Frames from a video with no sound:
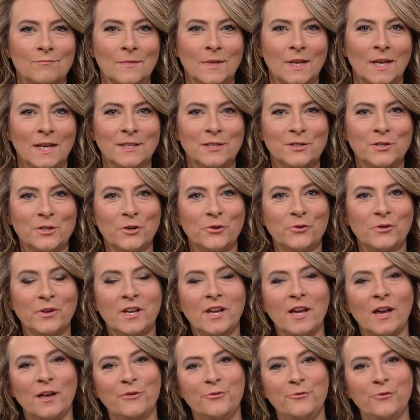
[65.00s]
And so, to
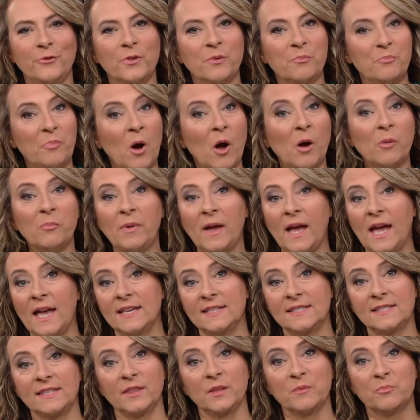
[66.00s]
cut through the
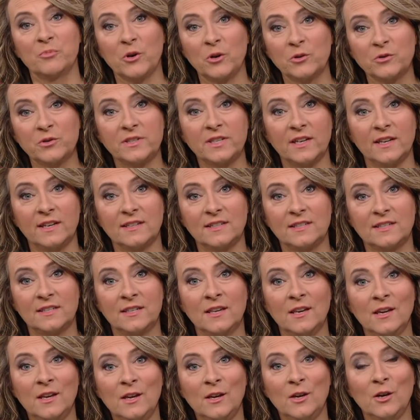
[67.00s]
bombast and the
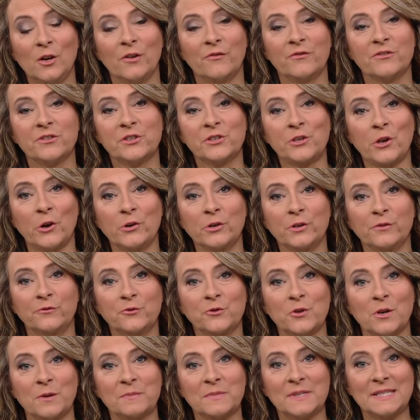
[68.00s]
process of the start of
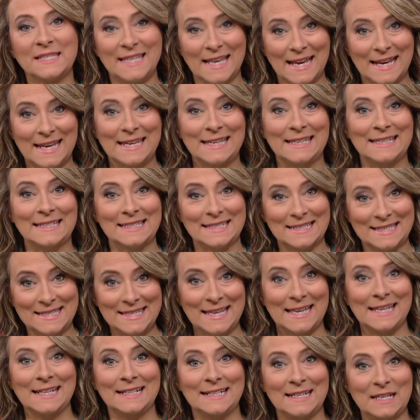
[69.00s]
Trump's second
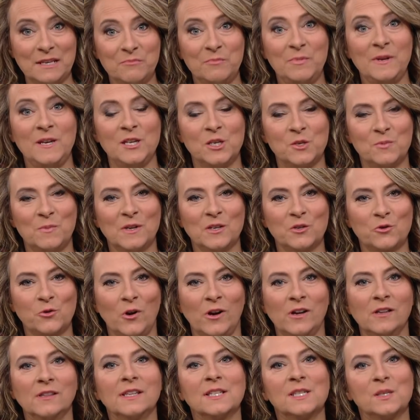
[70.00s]
Senate impeachment
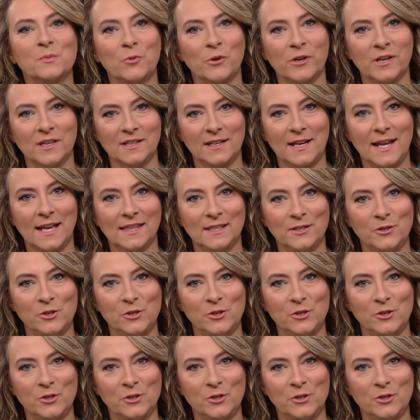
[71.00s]
trial, let's bring in Kelly